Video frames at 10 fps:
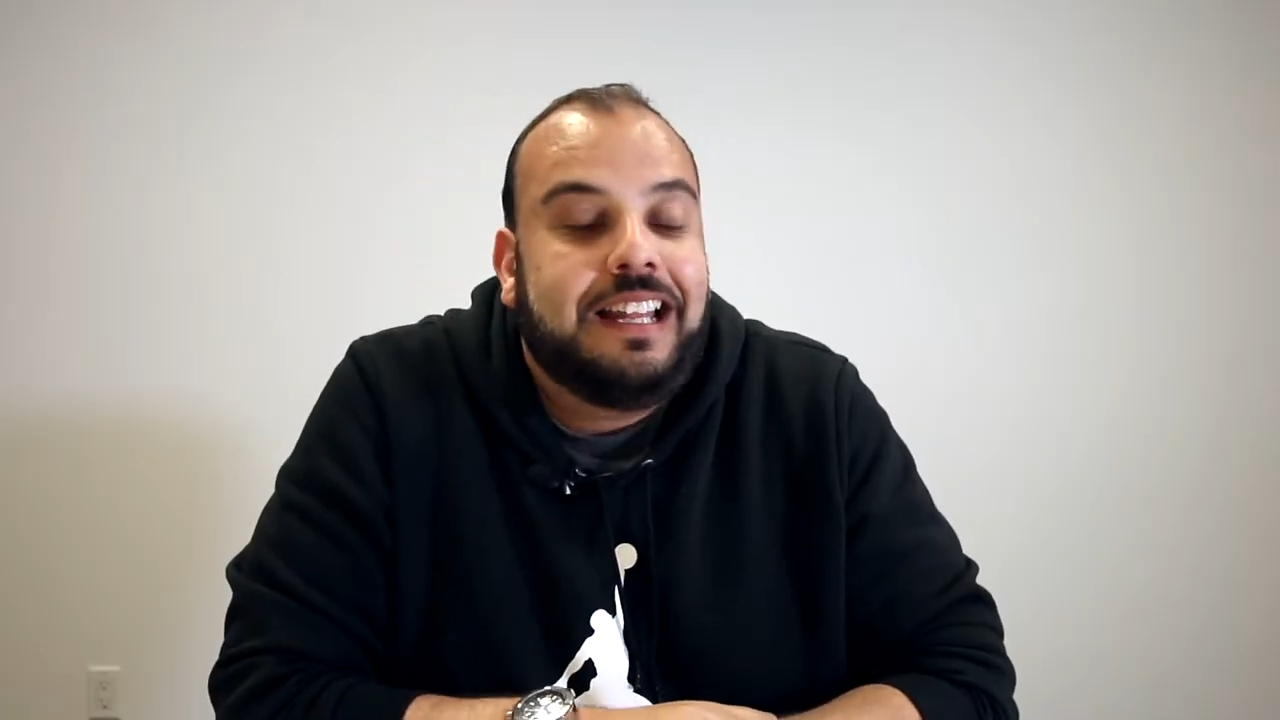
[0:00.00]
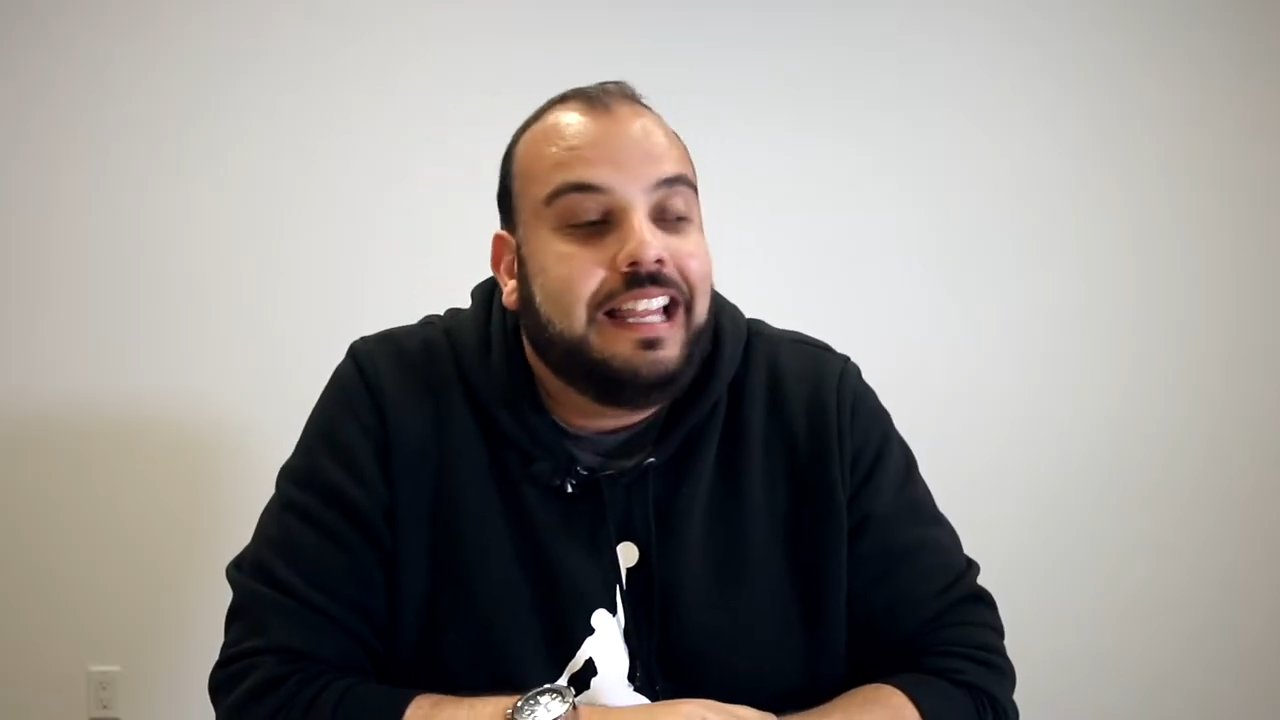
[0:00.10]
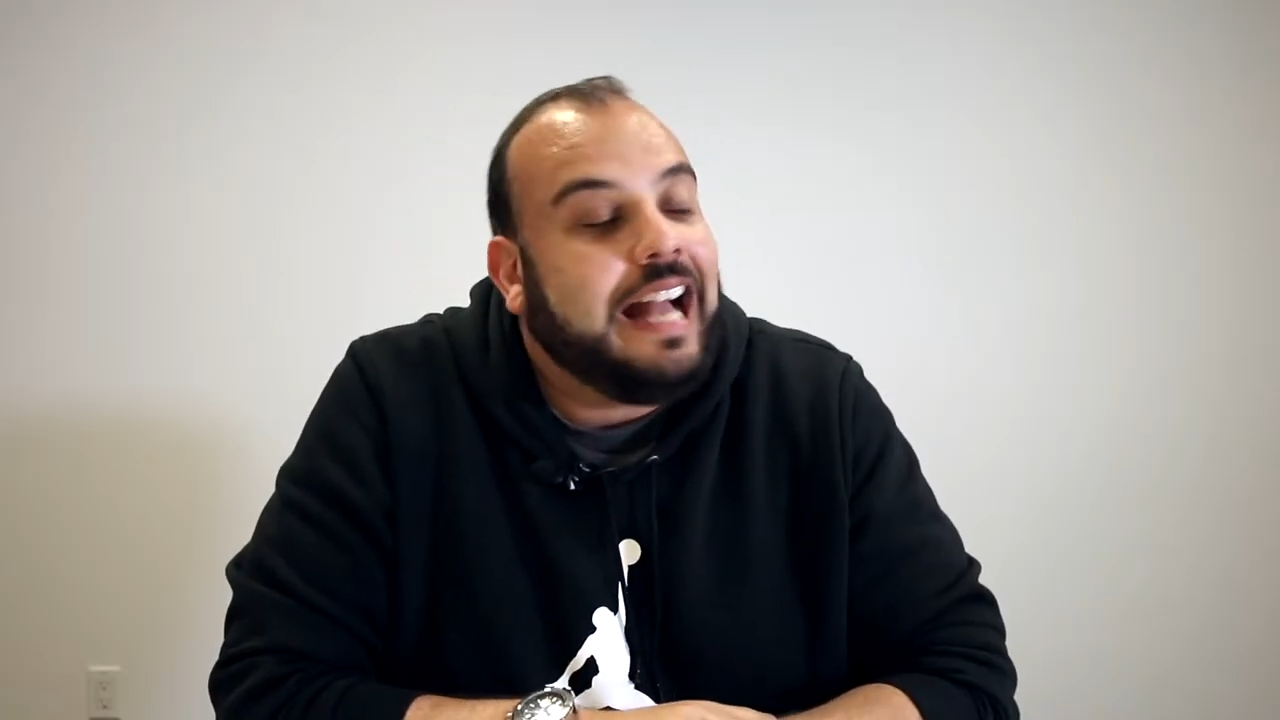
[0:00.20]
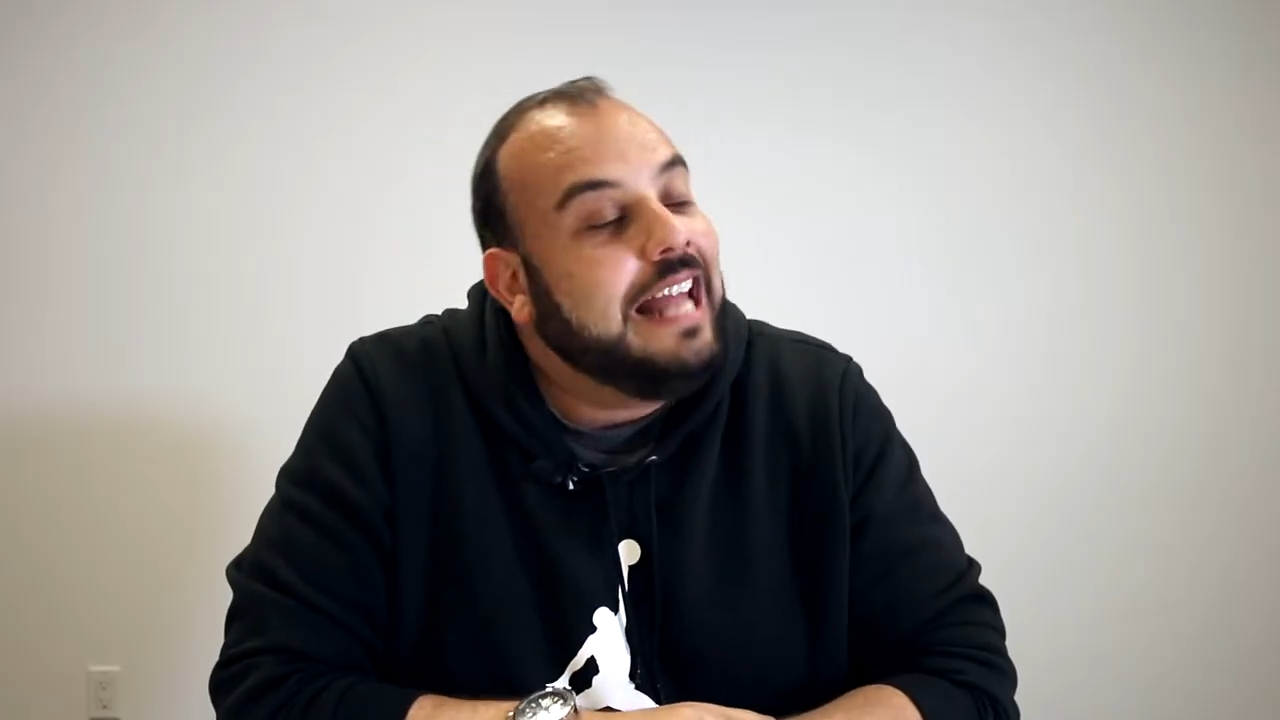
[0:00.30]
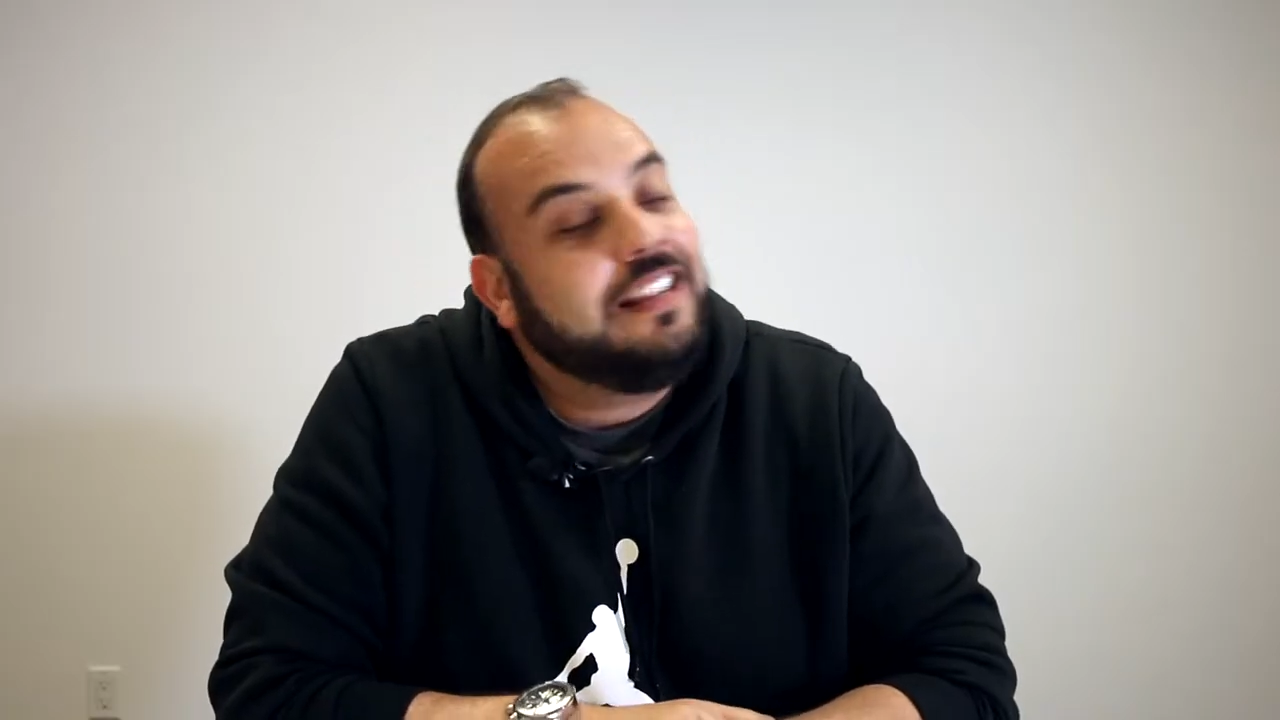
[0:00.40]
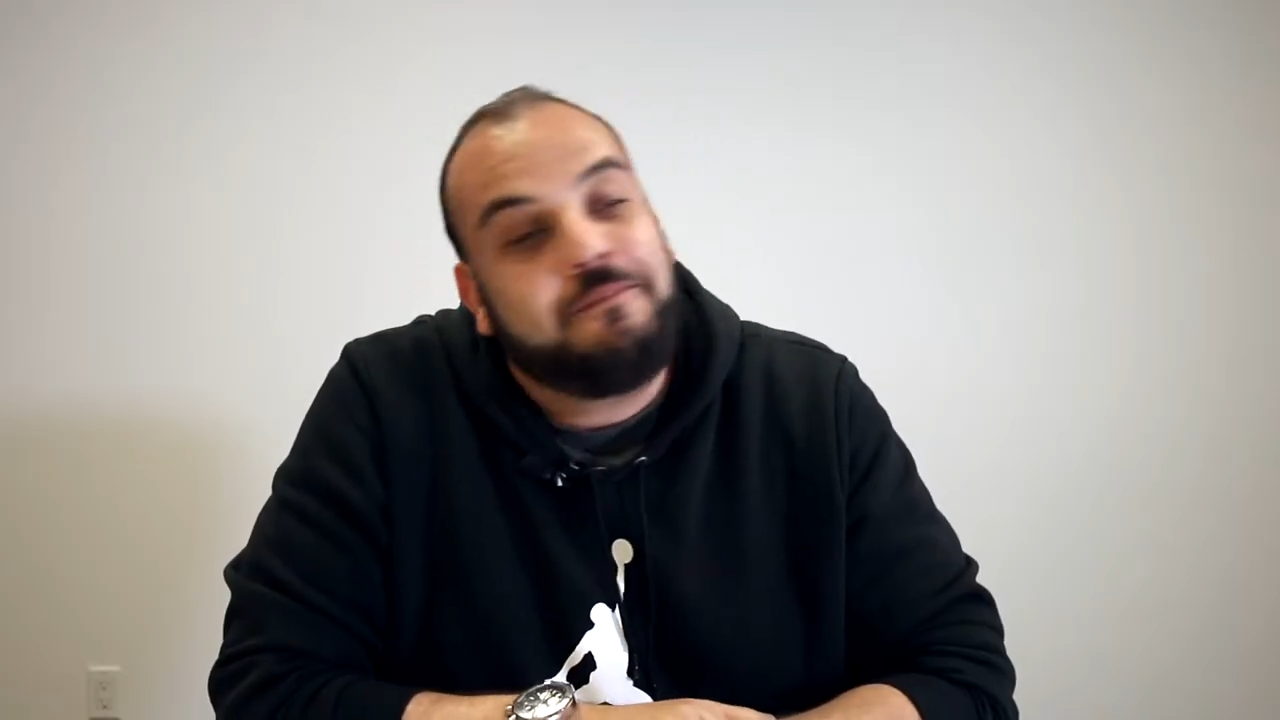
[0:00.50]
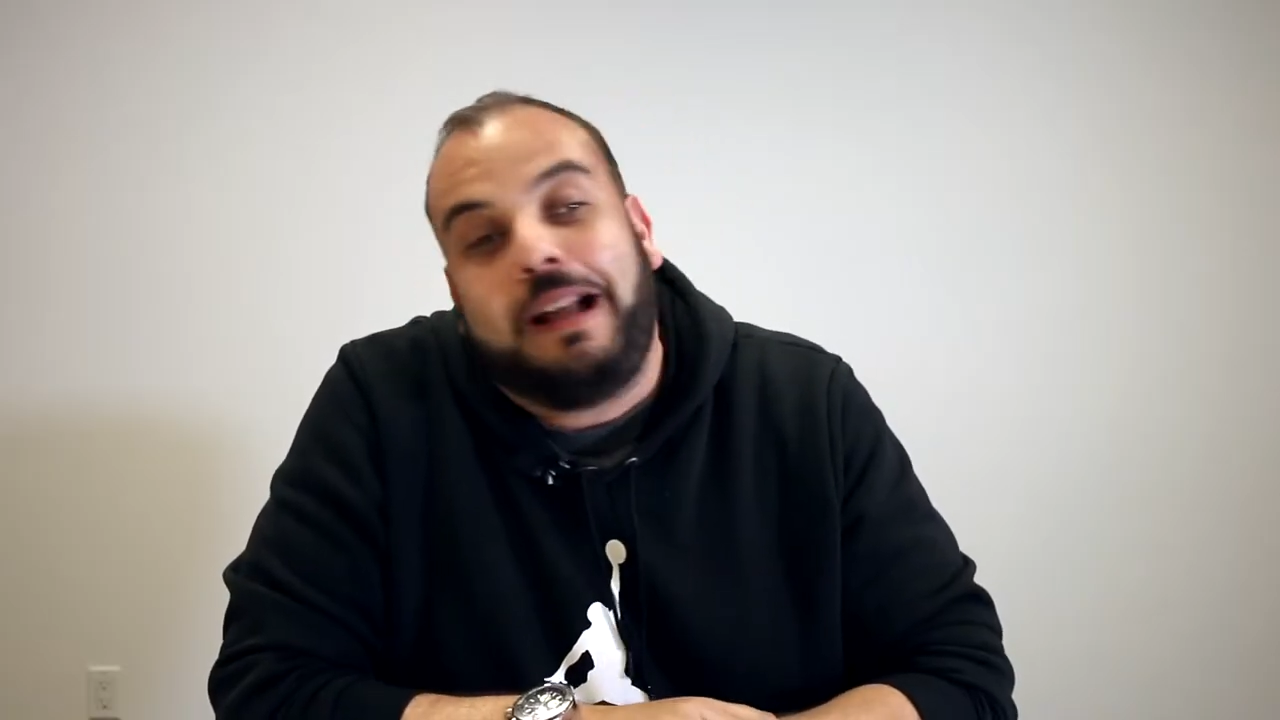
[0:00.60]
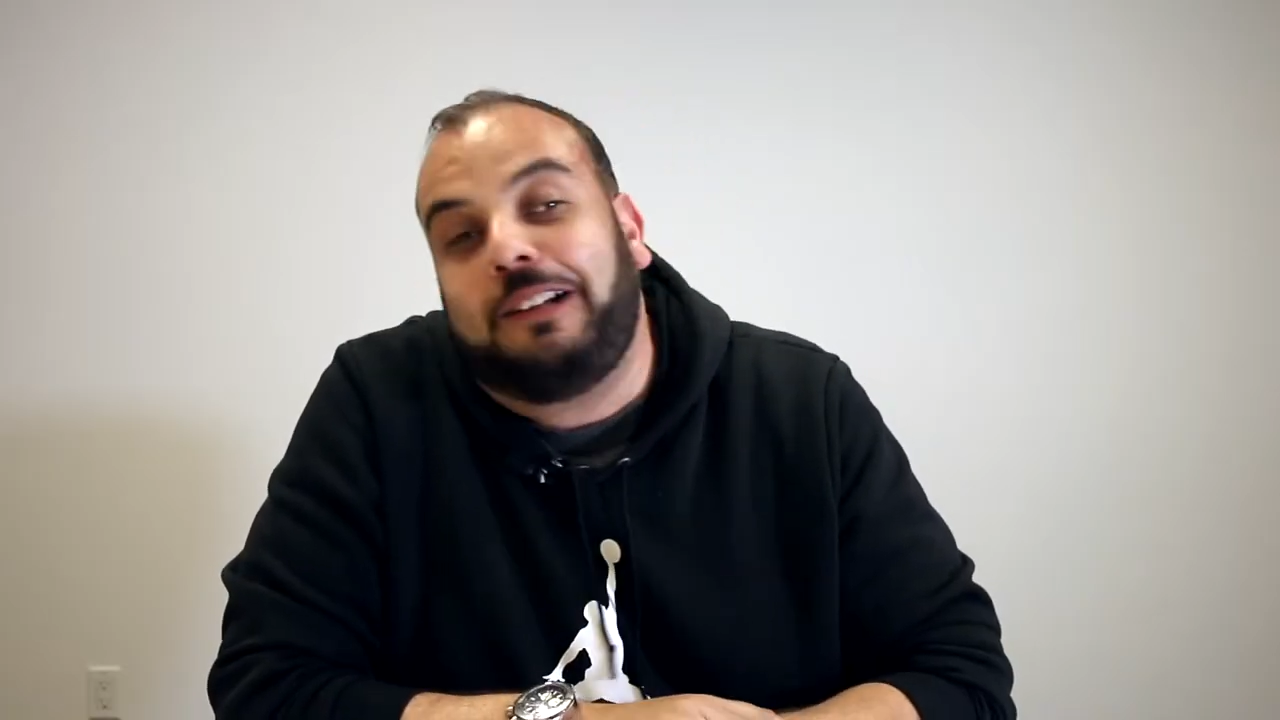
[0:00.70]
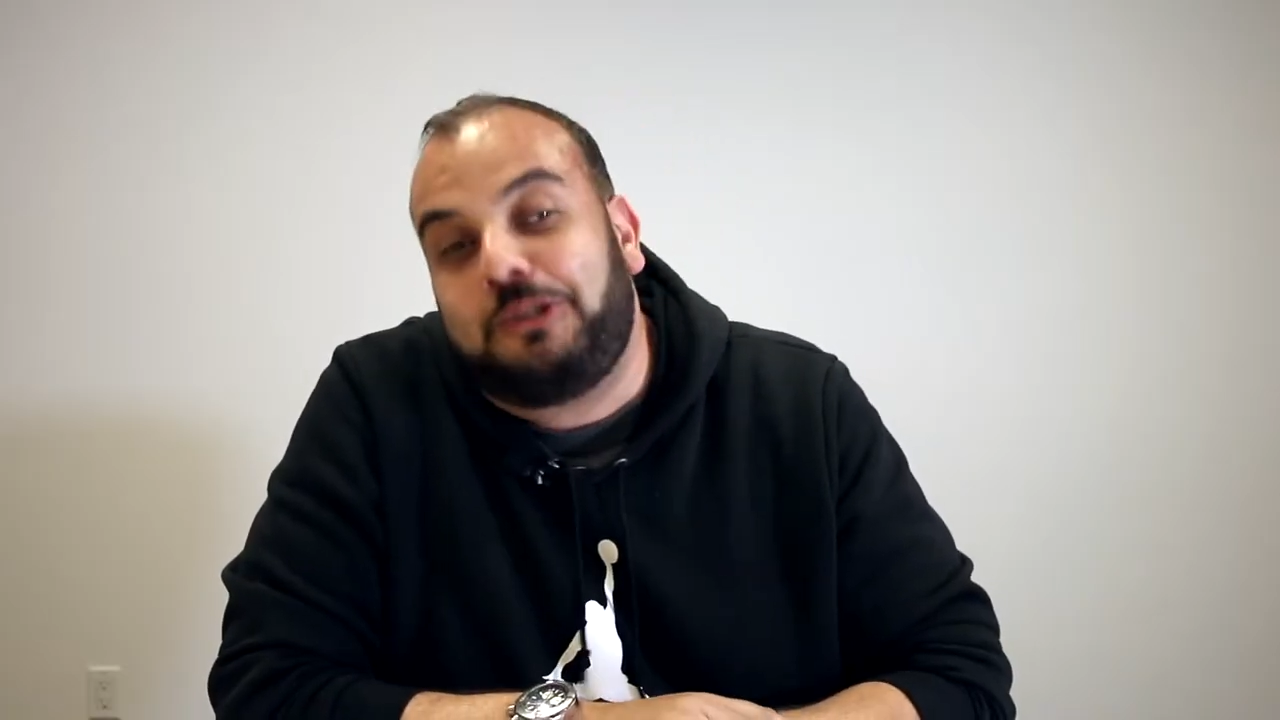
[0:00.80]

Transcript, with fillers: Like I love Michael